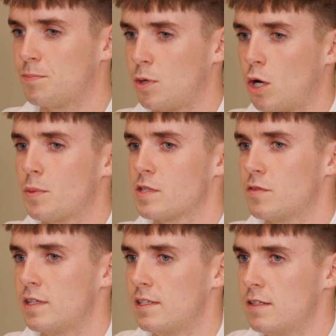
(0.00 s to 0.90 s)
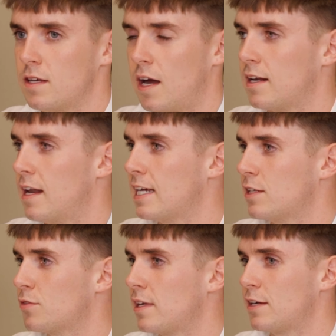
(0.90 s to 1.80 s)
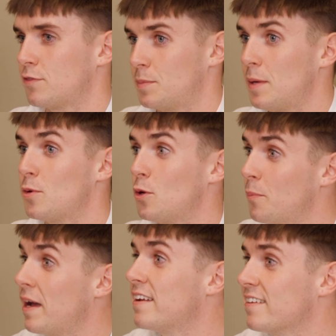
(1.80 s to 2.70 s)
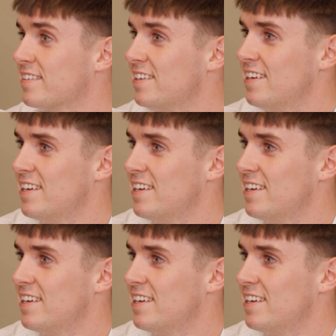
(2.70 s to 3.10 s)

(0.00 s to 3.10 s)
purposefully a negative thing from people who made it?